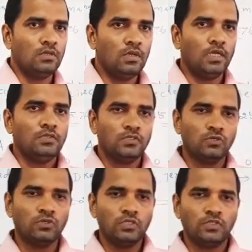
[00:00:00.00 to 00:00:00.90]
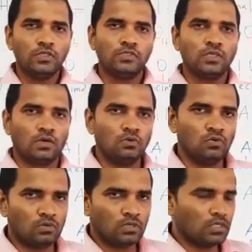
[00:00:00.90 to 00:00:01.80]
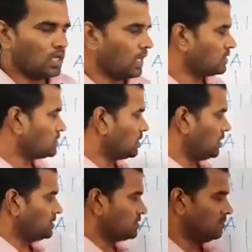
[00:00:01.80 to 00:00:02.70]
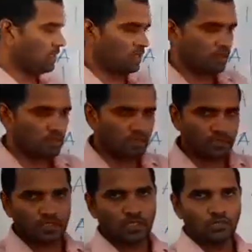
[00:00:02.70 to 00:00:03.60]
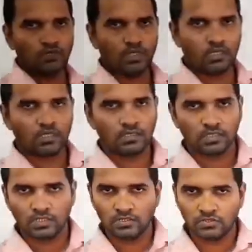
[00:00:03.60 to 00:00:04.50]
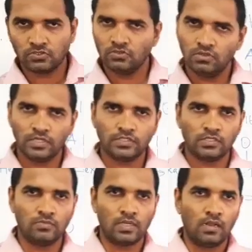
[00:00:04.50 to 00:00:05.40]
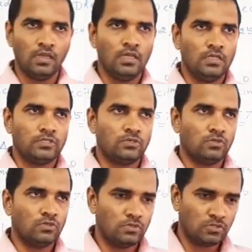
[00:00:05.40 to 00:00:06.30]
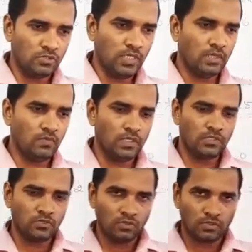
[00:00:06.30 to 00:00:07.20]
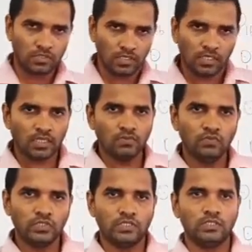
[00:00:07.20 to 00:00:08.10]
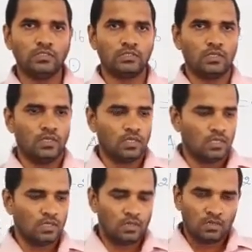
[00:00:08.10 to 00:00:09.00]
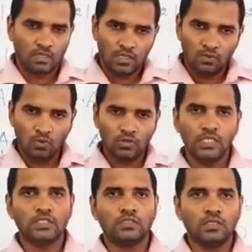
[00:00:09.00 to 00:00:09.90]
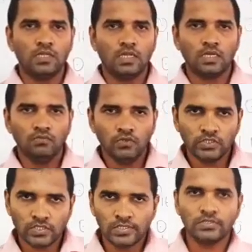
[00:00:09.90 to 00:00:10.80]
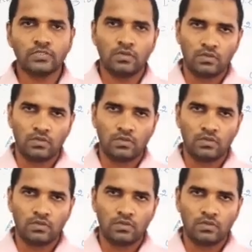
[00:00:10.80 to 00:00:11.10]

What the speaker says: Right, so this is how hexadecimal is converted into decimal. So today we took 3 conversions. In all these 3 conversions,